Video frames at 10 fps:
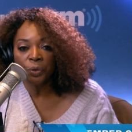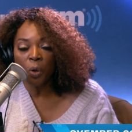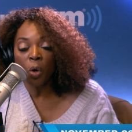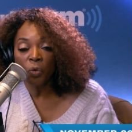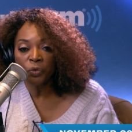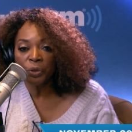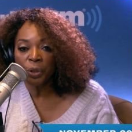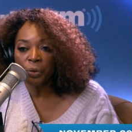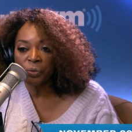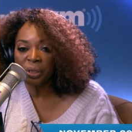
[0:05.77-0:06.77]

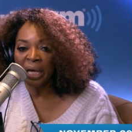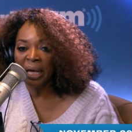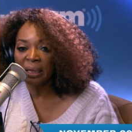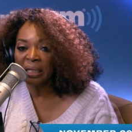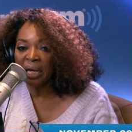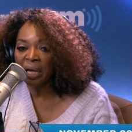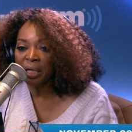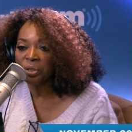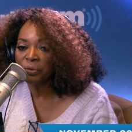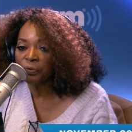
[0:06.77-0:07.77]
overdose at the
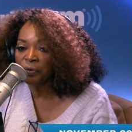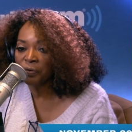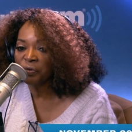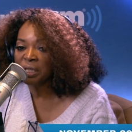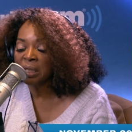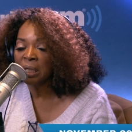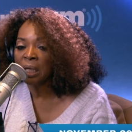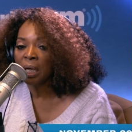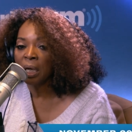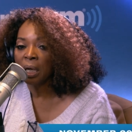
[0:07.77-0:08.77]
age of 50,
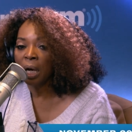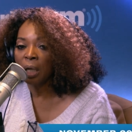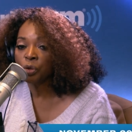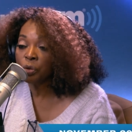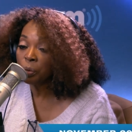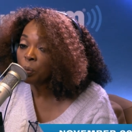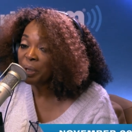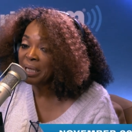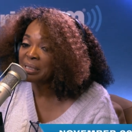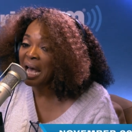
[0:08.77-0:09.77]
2
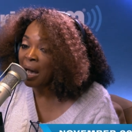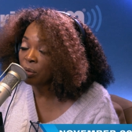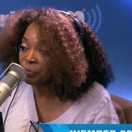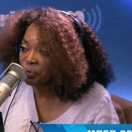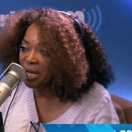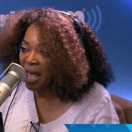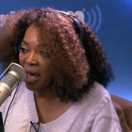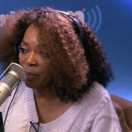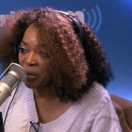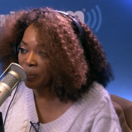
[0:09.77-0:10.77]
weeks out of
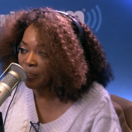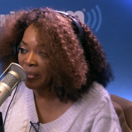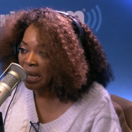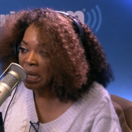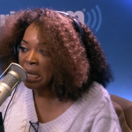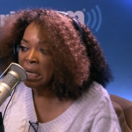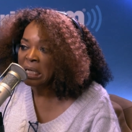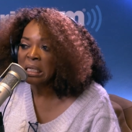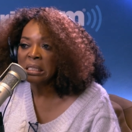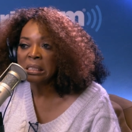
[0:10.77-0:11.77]
rehab.
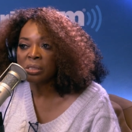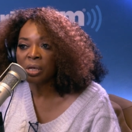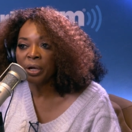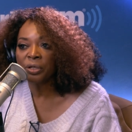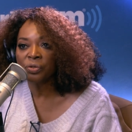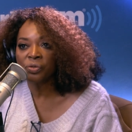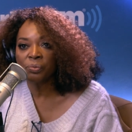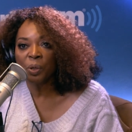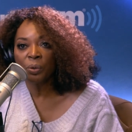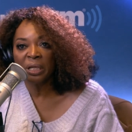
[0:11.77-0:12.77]
He started
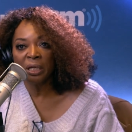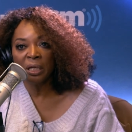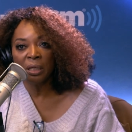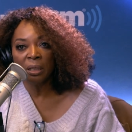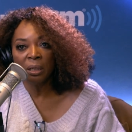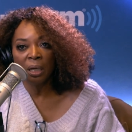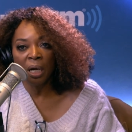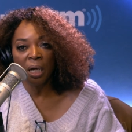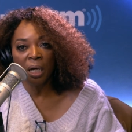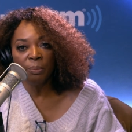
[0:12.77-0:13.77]
smoking
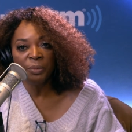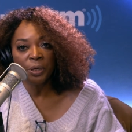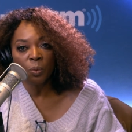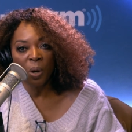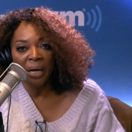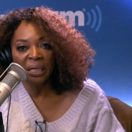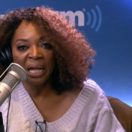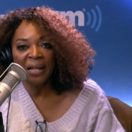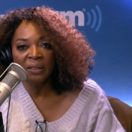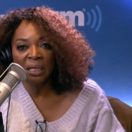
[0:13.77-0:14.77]
marijuana
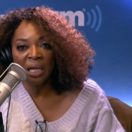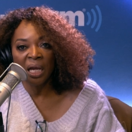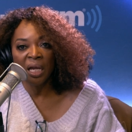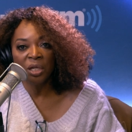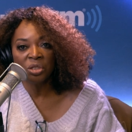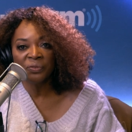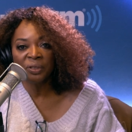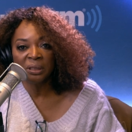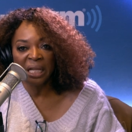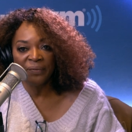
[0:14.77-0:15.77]
at the age of
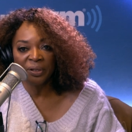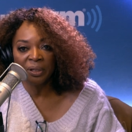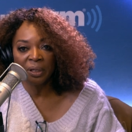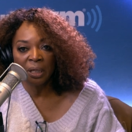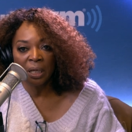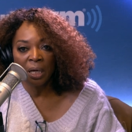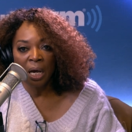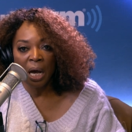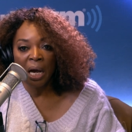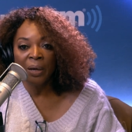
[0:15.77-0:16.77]
11.
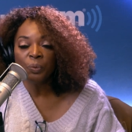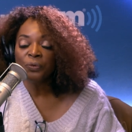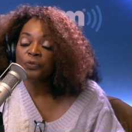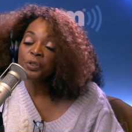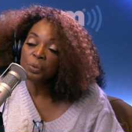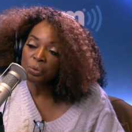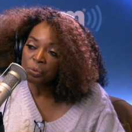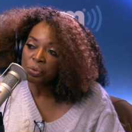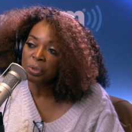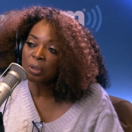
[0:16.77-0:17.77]
I
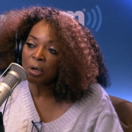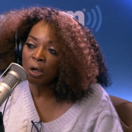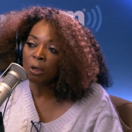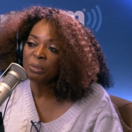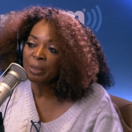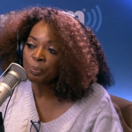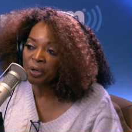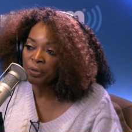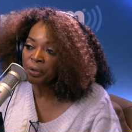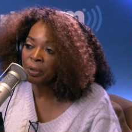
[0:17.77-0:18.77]
refuse to call my
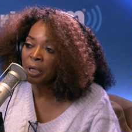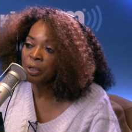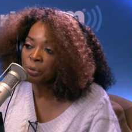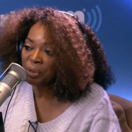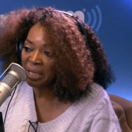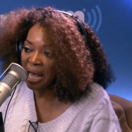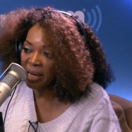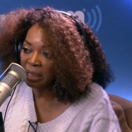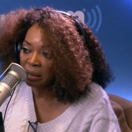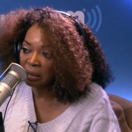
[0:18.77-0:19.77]
brother a drug addict.